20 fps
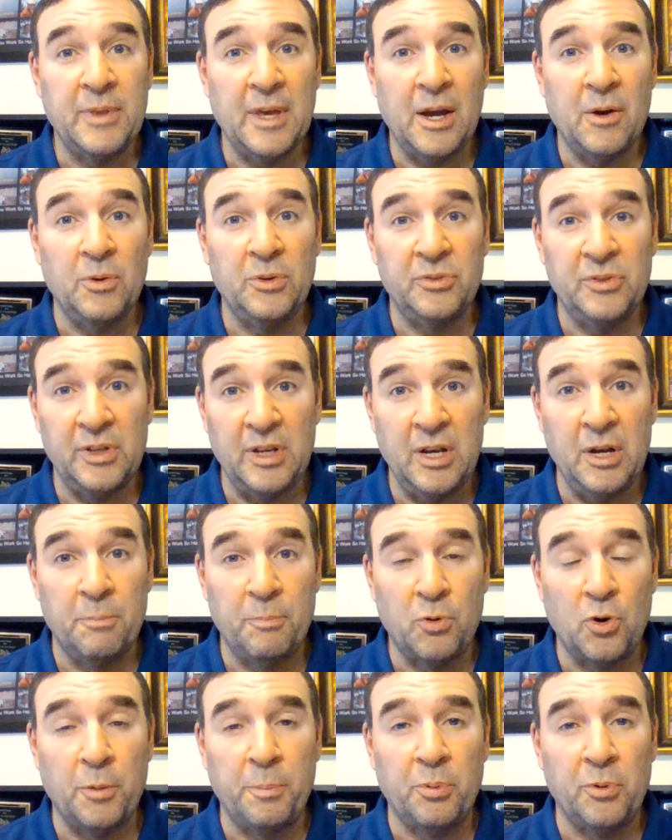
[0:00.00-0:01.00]
that was
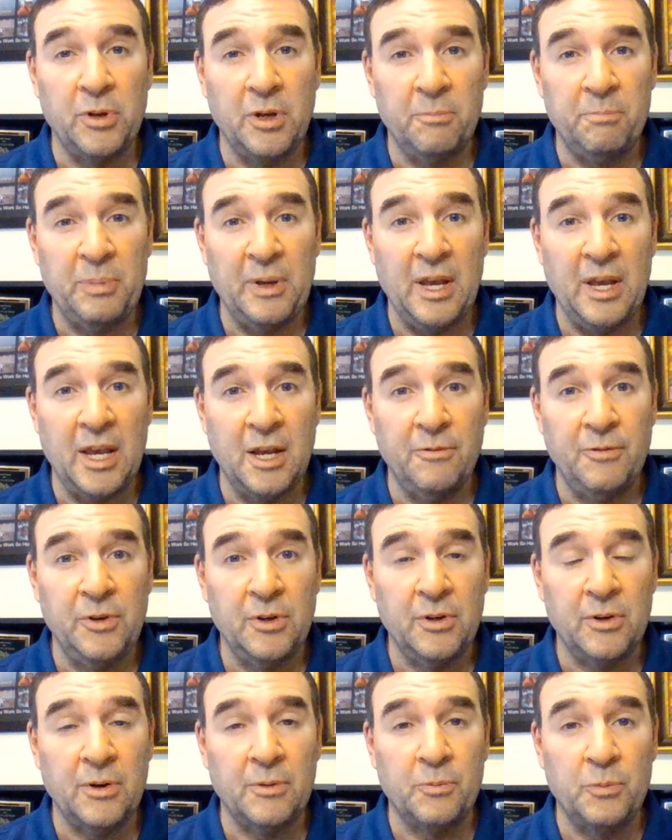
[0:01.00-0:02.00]
inappropriate
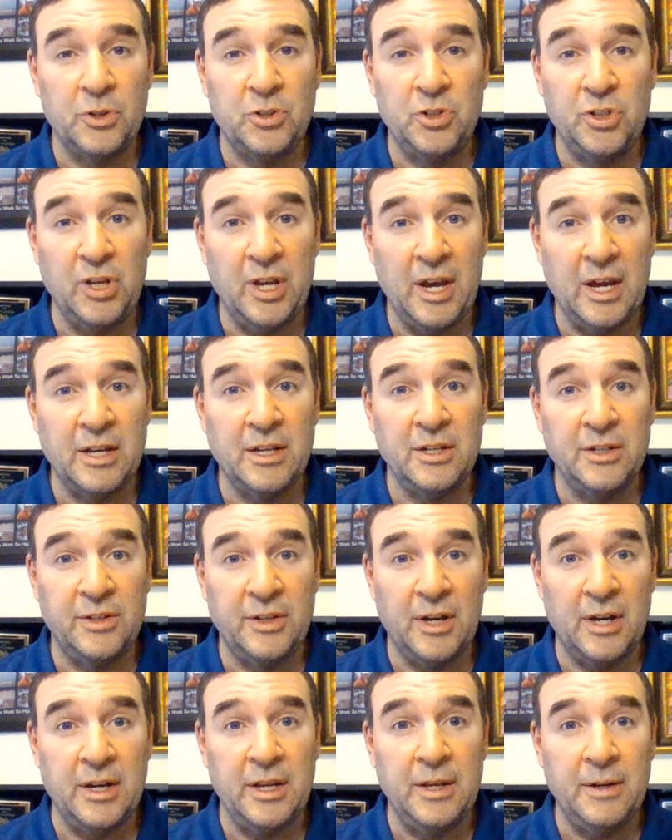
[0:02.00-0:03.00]
behavior. Wish you hadn't
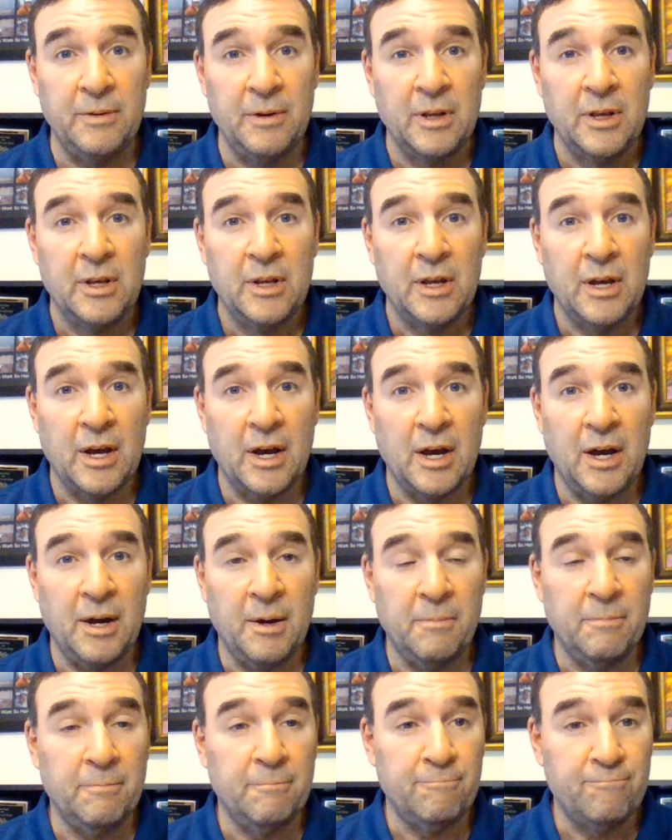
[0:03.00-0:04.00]
done it.
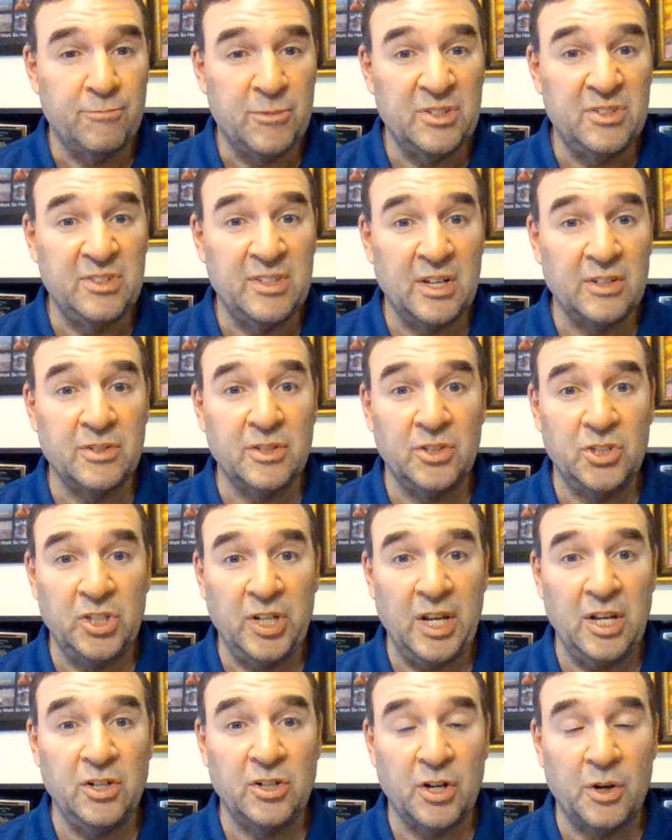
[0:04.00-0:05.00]
This doesn't
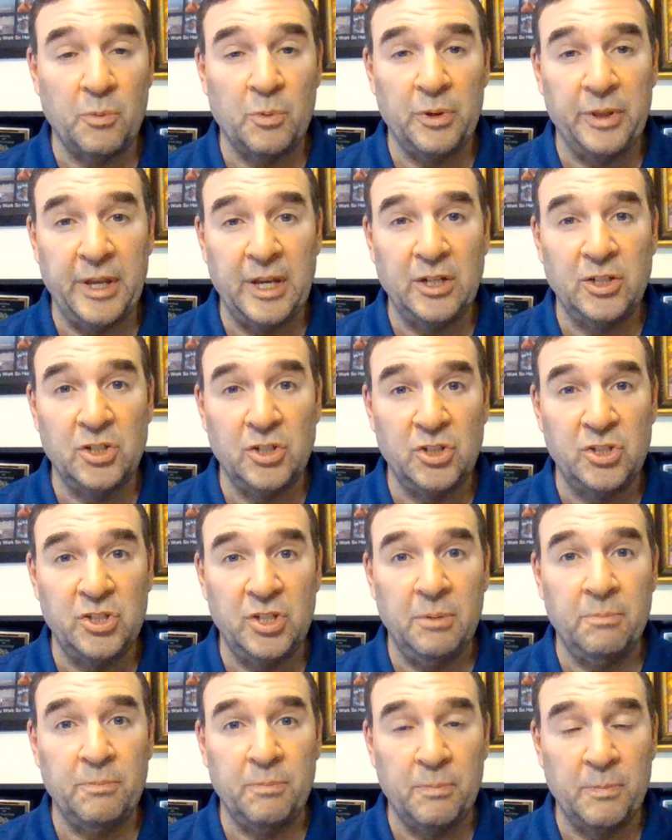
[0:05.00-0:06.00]
change our
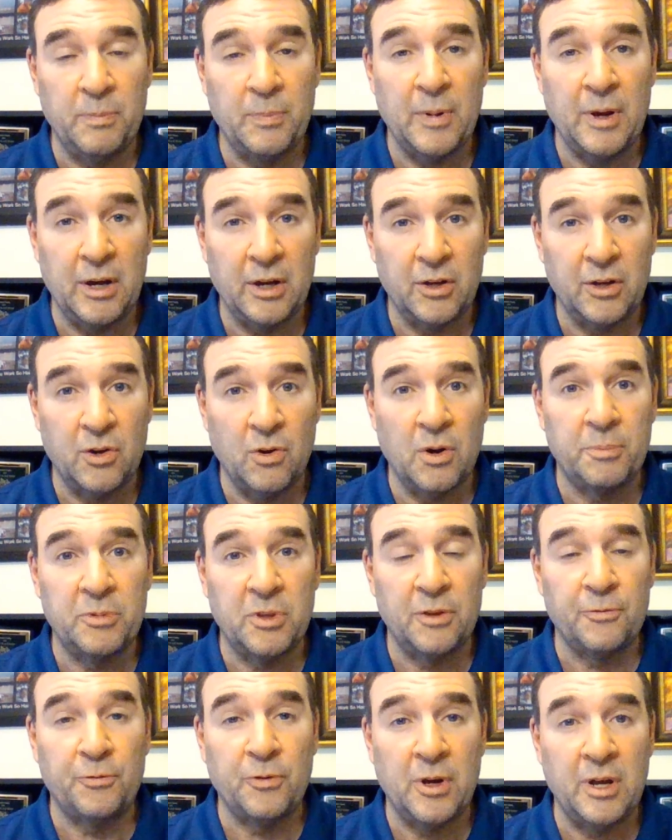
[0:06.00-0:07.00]
relationship. Go up
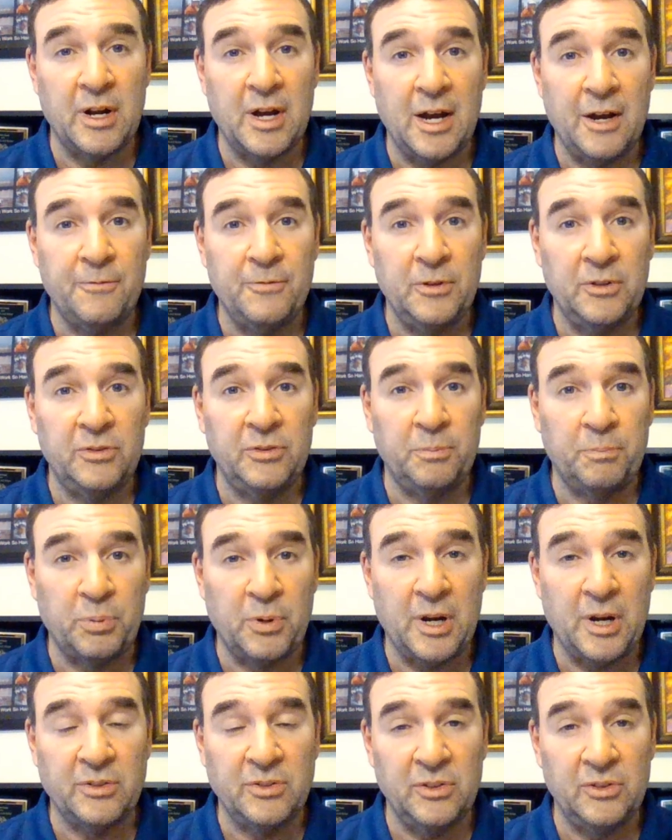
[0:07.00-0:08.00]
to the front office,
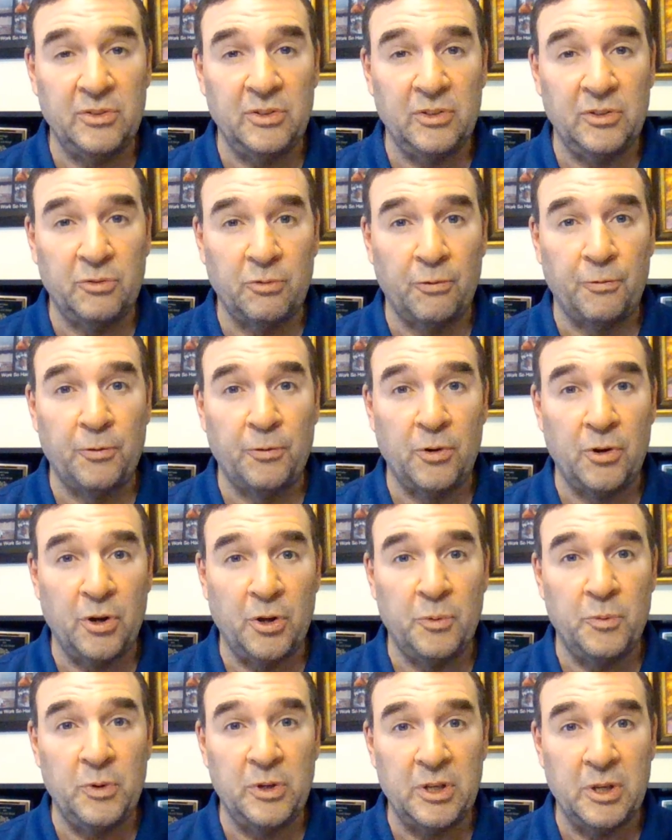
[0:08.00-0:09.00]
process this
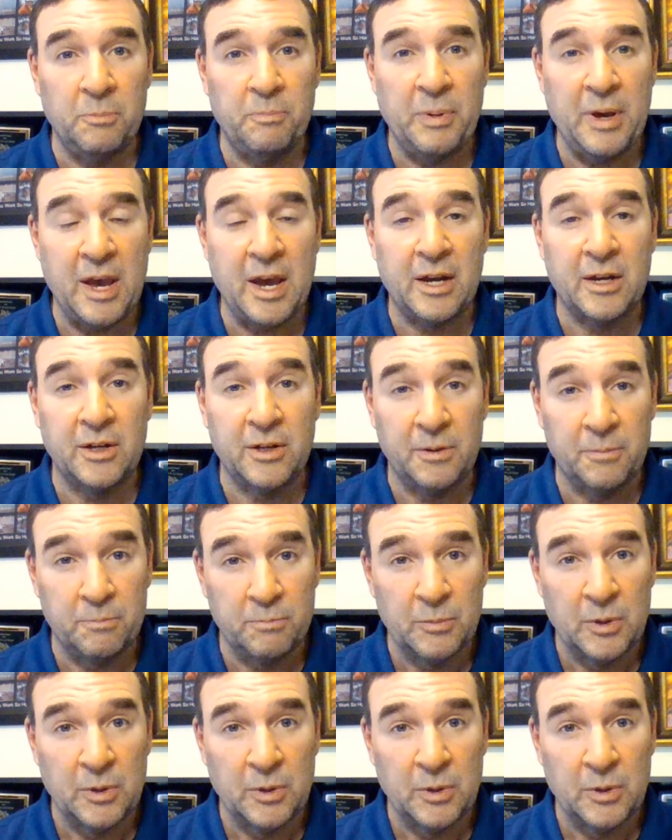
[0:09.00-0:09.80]
referral, and when you get back,